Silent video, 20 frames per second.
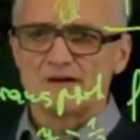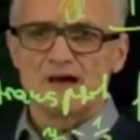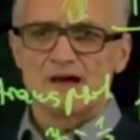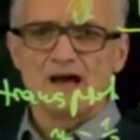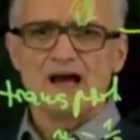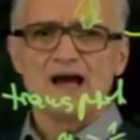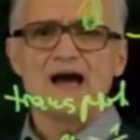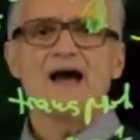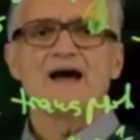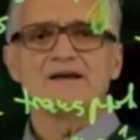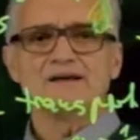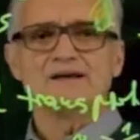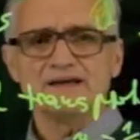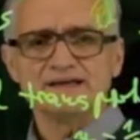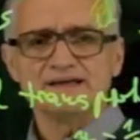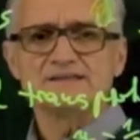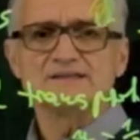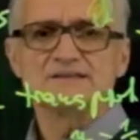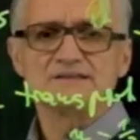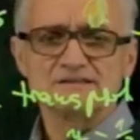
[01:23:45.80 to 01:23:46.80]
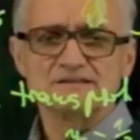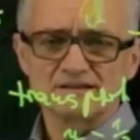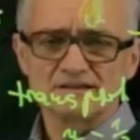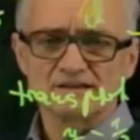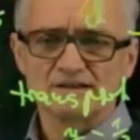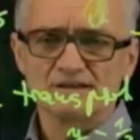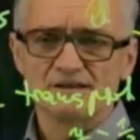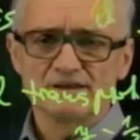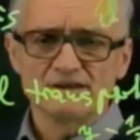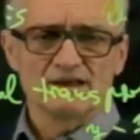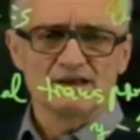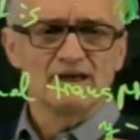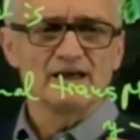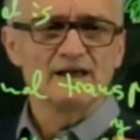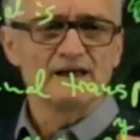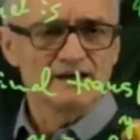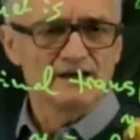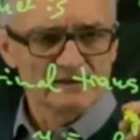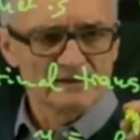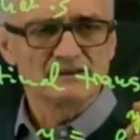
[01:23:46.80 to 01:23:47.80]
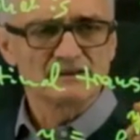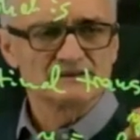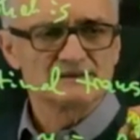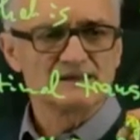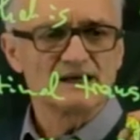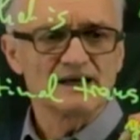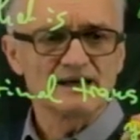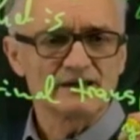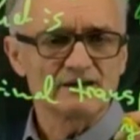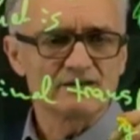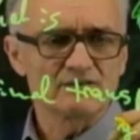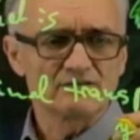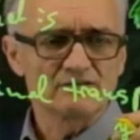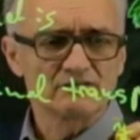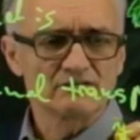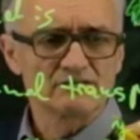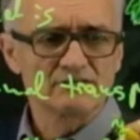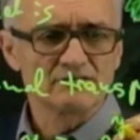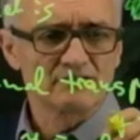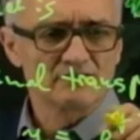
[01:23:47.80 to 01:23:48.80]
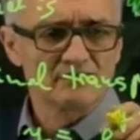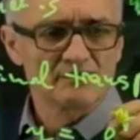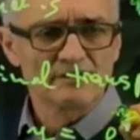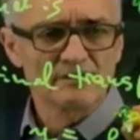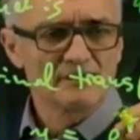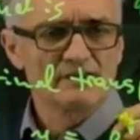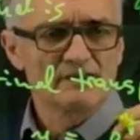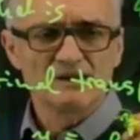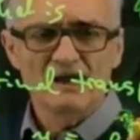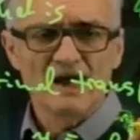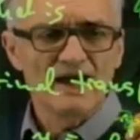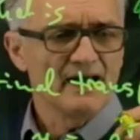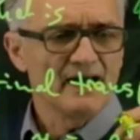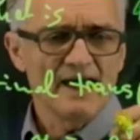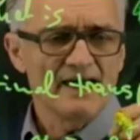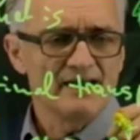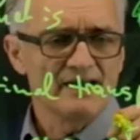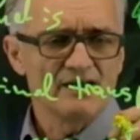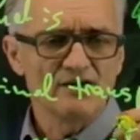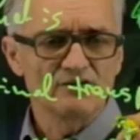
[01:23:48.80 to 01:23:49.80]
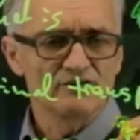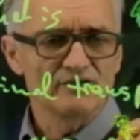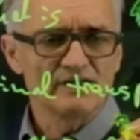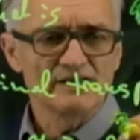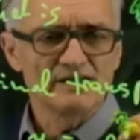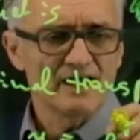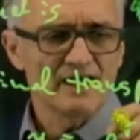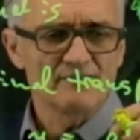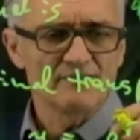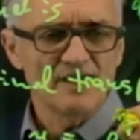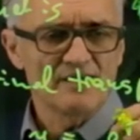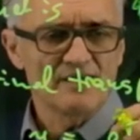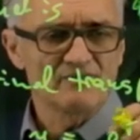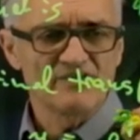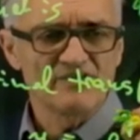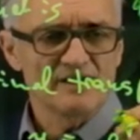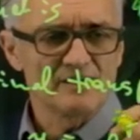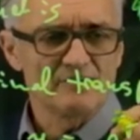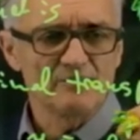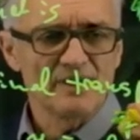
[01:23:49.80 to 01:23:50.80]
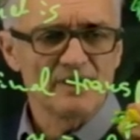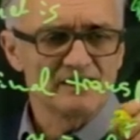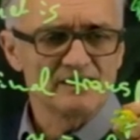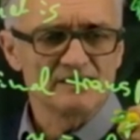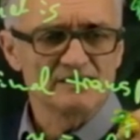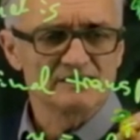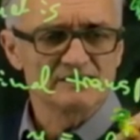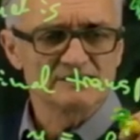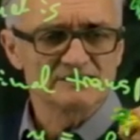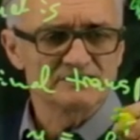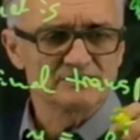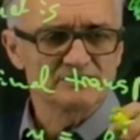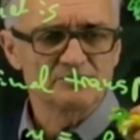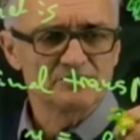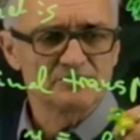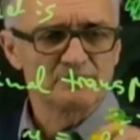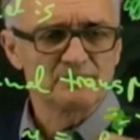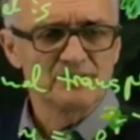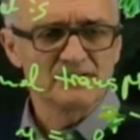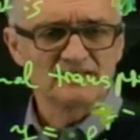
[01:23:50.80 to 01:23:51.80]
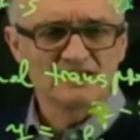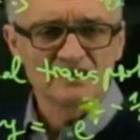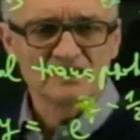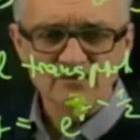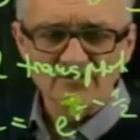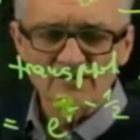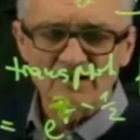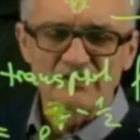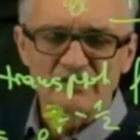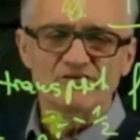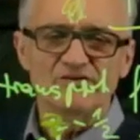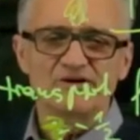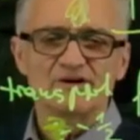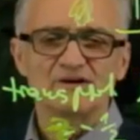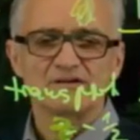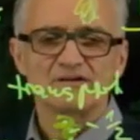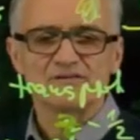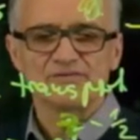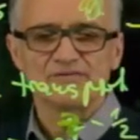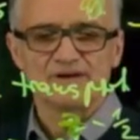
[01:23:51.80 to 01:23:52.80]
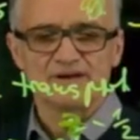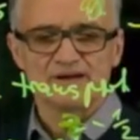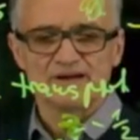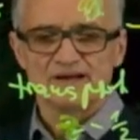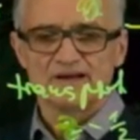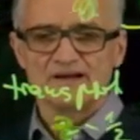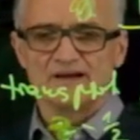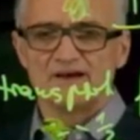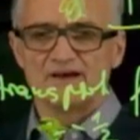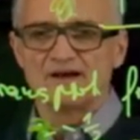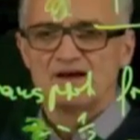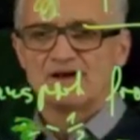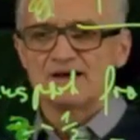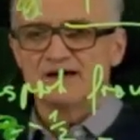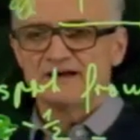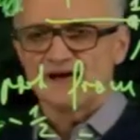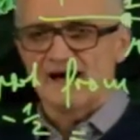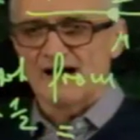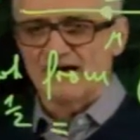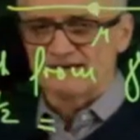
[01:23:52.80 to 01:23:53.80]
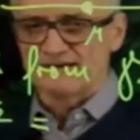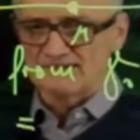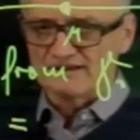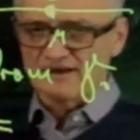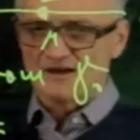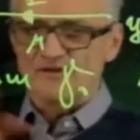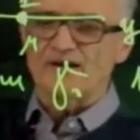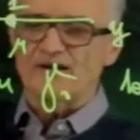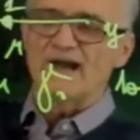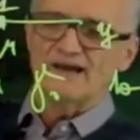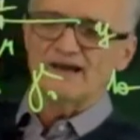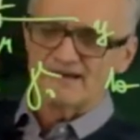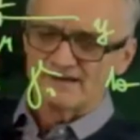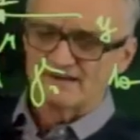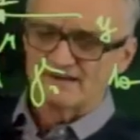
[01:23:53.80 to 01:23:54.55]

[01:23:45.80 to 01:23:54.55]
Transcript: Ah, yes. Thank you. I know that I'm very bad in this particular in front of a... Yeah, okay.